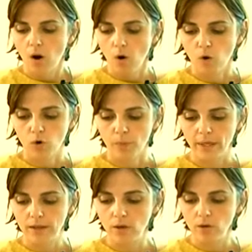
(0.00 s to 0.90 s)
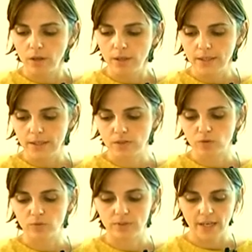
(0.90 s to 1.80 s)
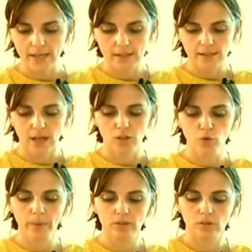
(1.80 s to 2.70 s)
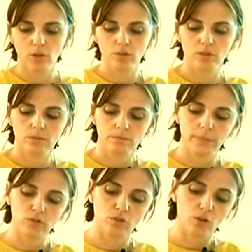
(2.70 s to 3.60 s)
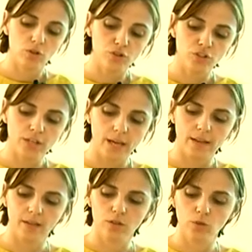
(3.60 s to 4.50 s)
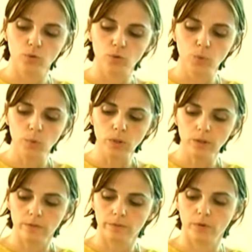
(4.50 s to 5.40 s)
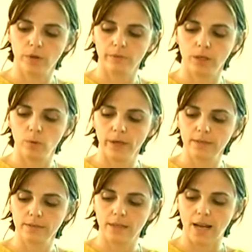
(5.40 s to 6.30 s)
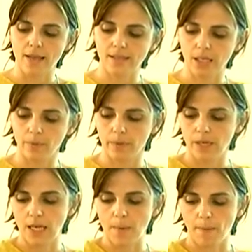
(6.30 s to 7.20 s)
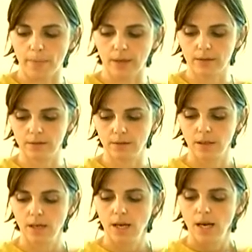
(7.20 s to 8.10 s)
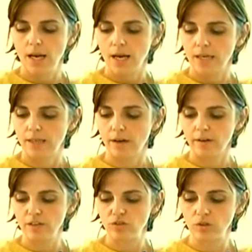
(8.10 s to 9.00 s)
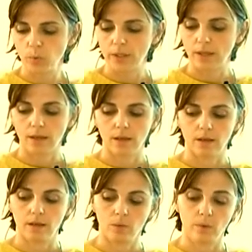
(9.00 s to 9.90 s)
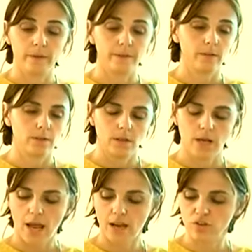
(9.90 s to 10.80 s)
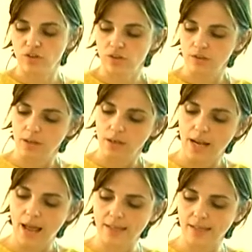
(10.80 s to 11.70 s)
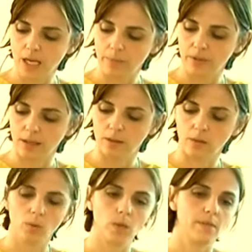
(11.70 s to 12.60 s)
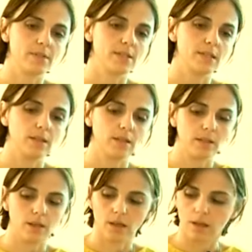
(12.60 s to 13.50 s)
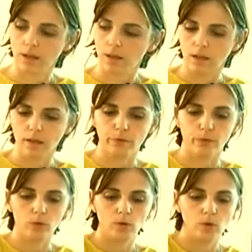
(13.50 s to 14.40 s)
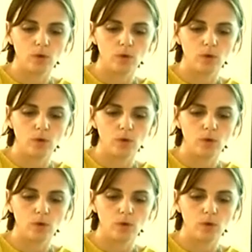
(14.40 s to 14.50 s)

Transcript: Our main goal is to test a new methodology and a new tool for evaluate the landscape impact in a region with large landscape that we have seen in the photo.